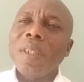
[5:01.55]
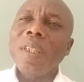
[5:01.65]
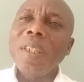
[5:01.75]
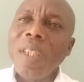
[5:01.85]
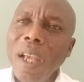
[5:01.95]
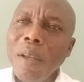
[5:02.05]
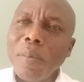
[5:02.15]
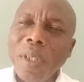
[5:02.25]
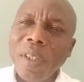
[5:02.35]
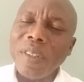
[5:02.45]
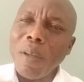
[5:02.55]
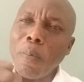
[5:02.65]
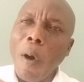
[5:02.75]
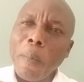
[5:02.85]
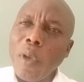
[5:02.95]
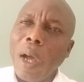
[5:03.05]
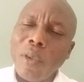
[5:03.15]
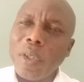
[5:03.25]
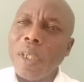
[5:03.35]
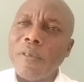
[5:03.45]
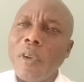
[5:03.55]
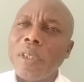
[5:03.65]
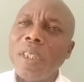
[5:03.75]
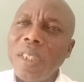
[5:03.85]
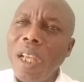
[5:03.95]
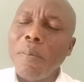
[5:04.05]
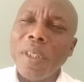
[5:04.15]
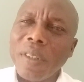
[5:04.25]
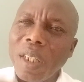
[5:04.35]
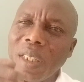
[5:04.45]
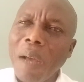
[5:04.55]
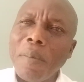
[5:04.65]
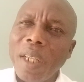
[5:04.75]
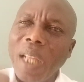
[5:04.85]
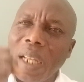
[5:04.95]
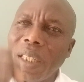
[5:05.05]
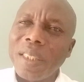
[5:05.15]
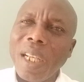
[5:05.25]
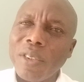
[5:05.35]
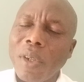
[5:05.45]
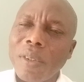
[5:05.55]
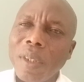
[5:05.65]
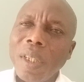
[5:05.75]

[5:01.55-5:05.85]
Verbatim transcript: The name is the balm you are looking for. The name is the tablet and injection.